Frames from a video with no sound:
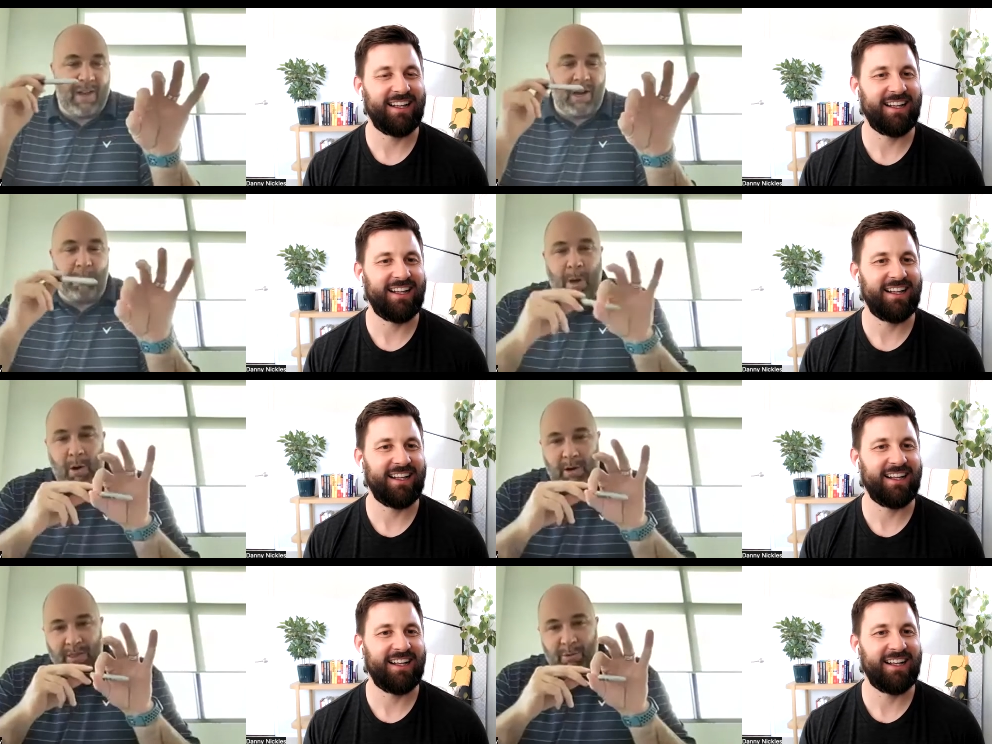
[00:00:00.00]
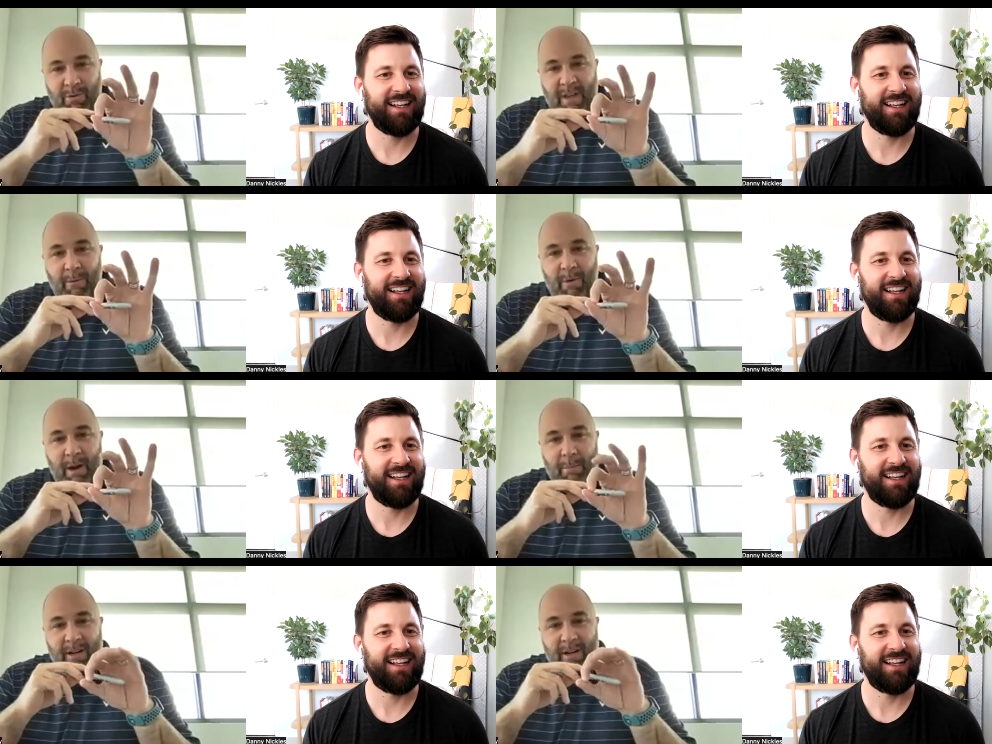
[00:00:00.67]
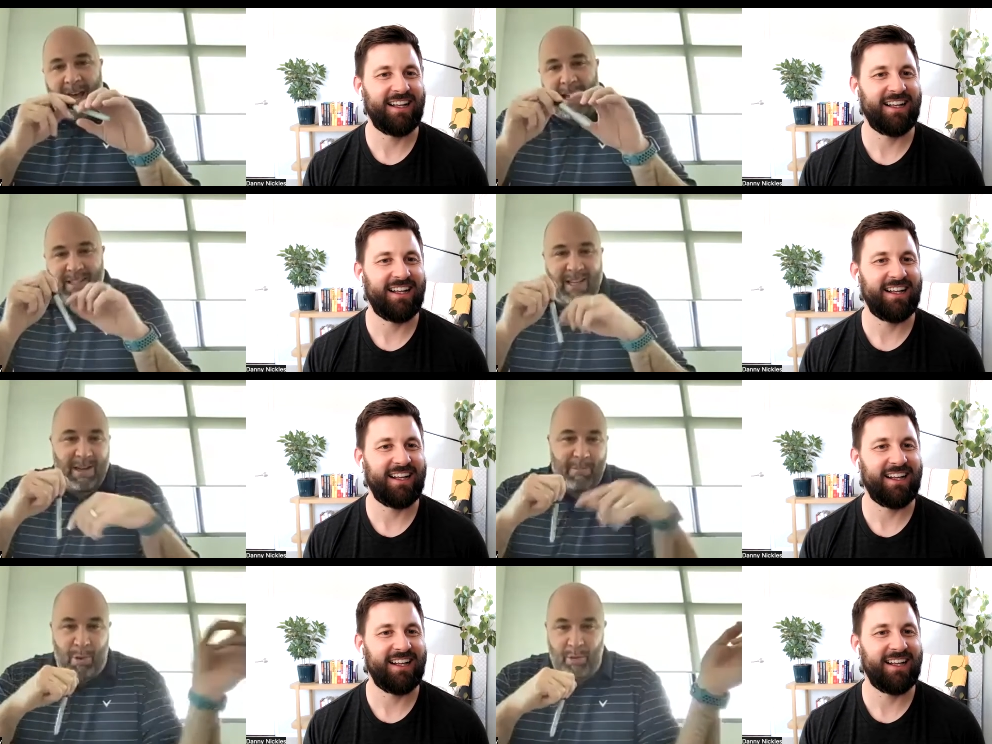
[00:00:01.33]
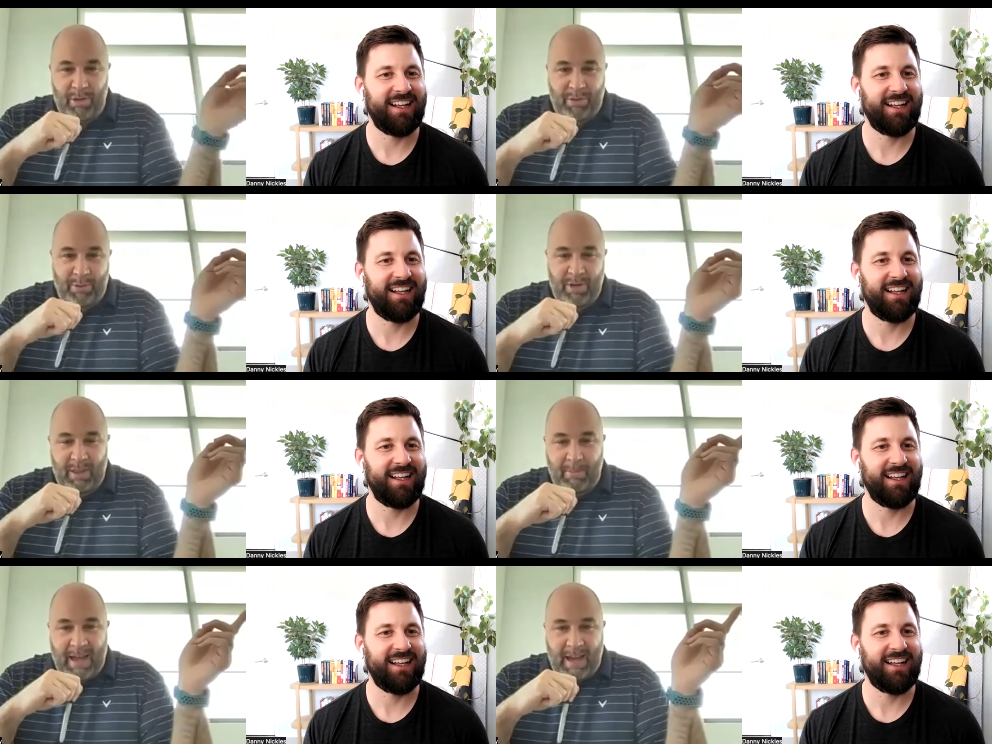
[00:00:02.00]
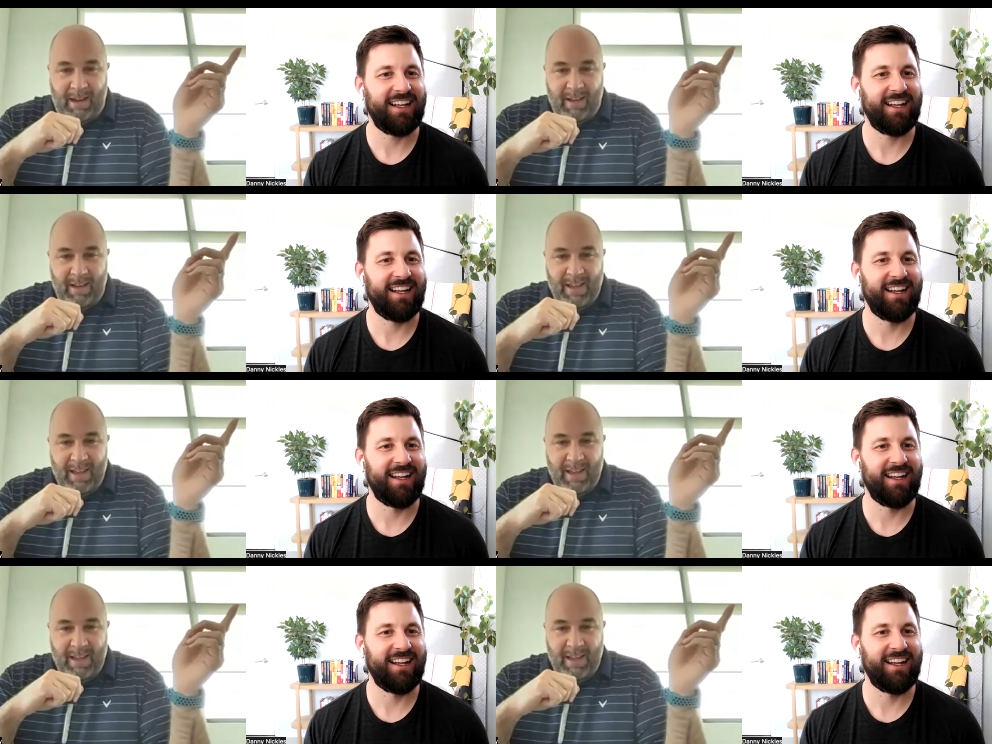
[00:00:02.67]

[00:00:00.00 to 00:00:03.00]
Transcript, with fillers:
Speaker 1: there, poke it through that rubber gasket and pull it through to the back.